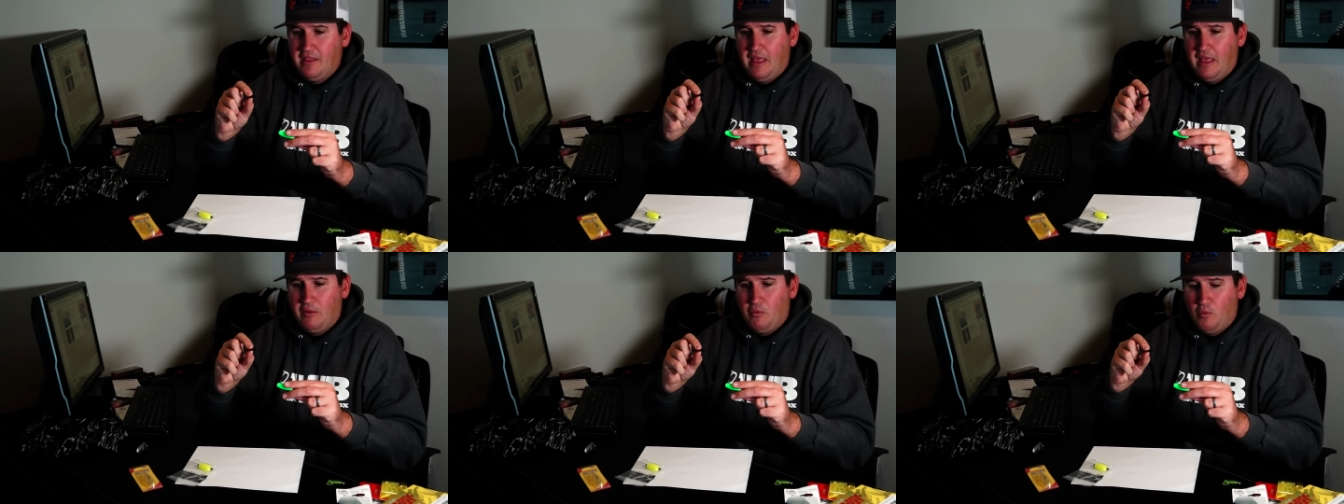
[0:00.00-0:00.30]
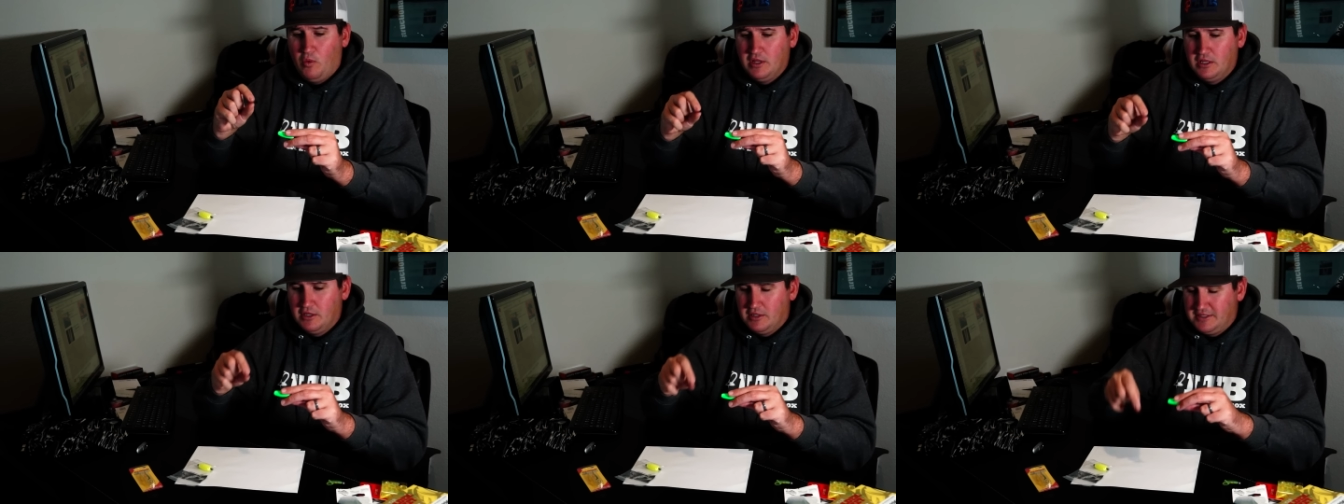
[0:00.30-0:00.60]
That
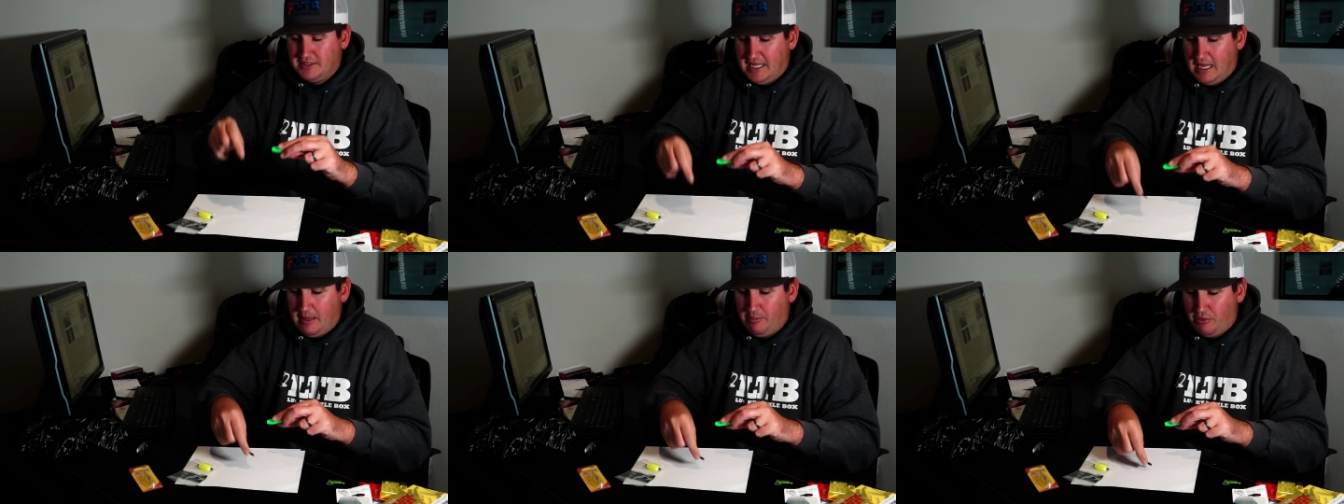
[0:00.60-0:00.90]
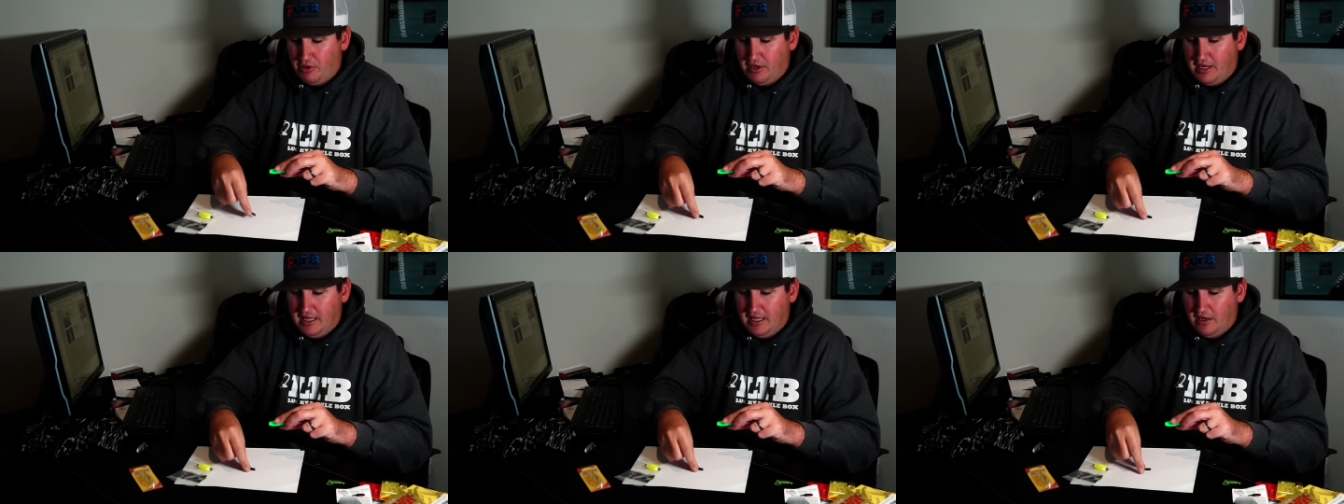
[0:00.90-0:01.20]
one little
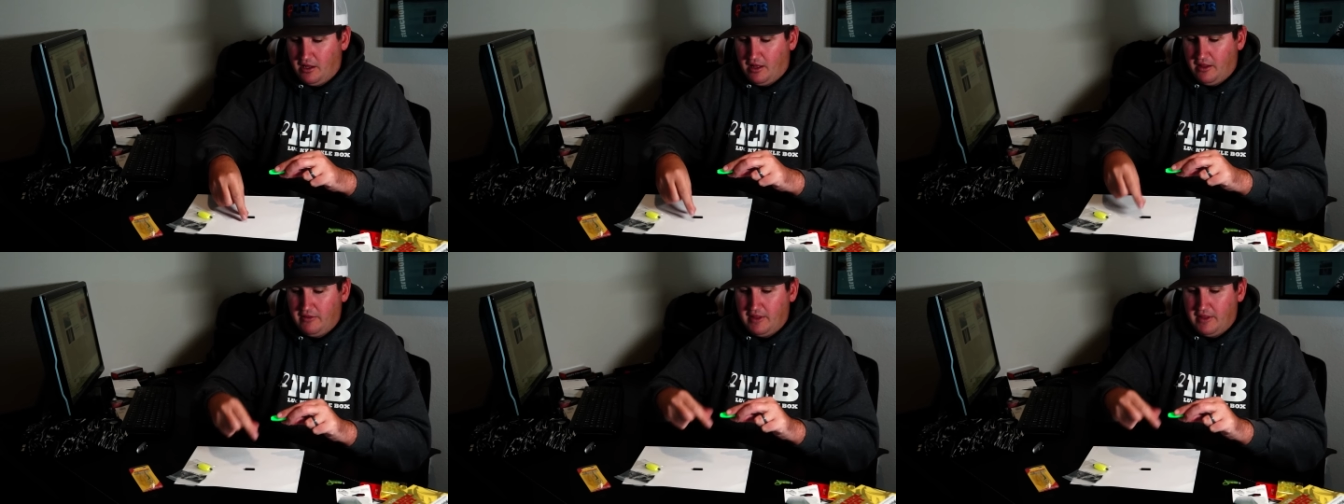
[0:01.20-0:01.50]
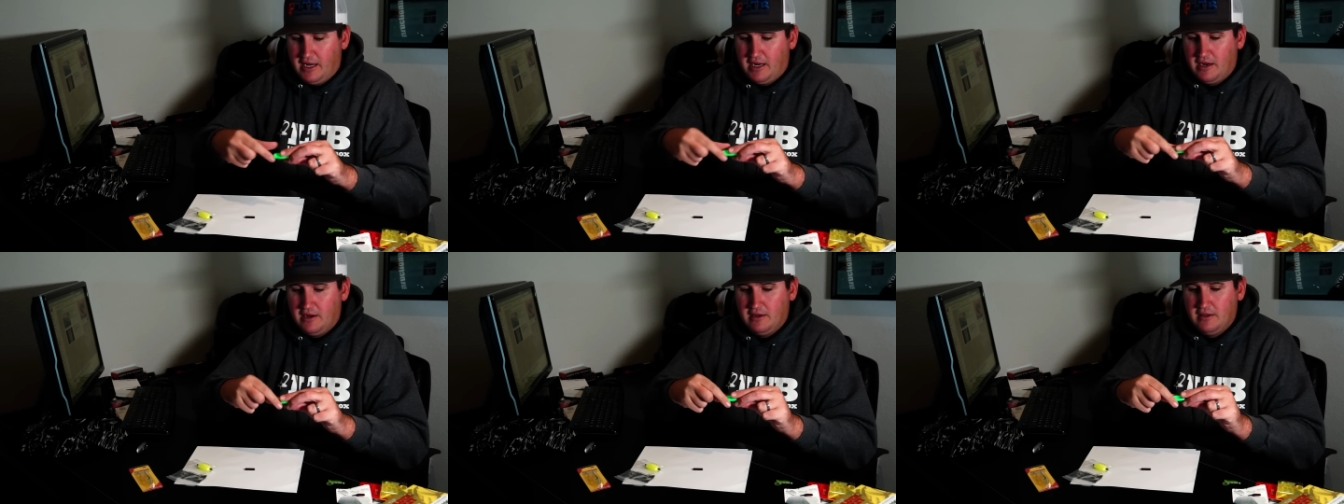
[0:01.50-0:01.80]
tapered end on
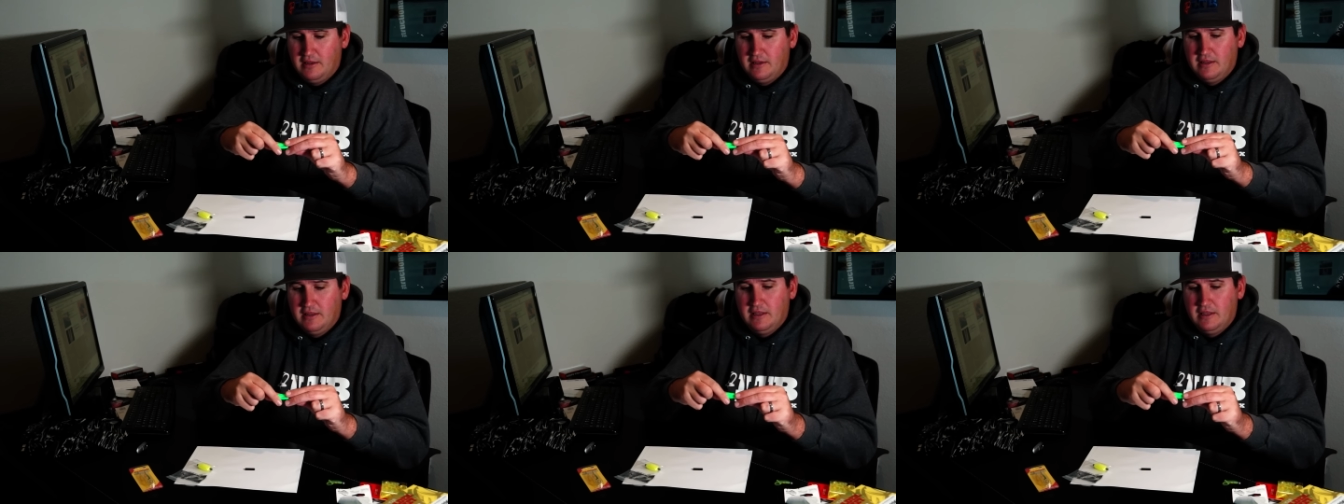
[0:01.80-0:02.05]
there